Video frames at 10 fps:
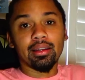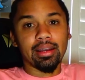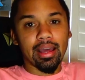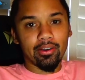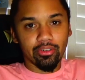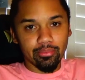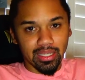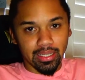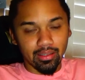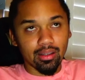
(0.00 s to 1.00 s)
Now for
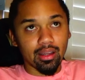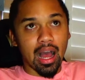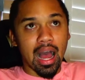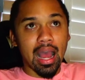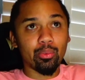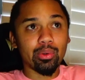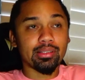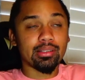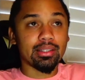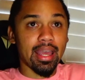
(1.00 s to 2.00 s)
me, I would
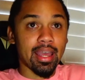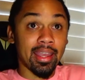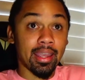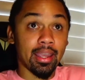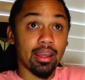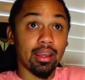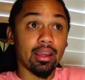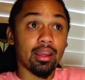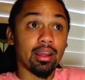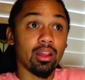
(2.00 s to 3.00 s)
say
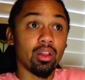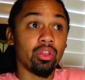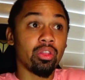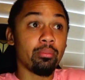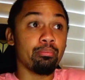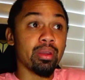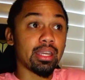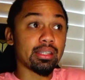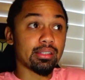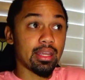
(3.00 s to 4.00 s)
the
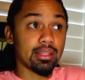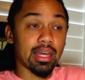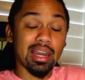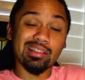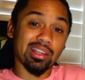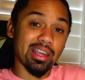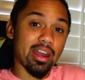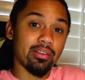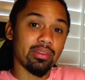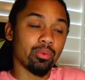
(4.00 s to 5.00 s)
biggest thing that I took out
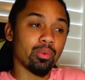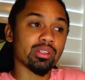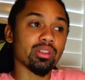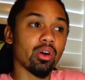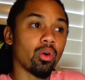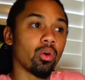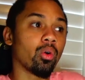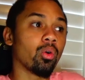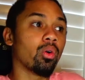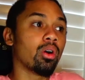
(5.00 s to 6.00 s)
of it was the whole,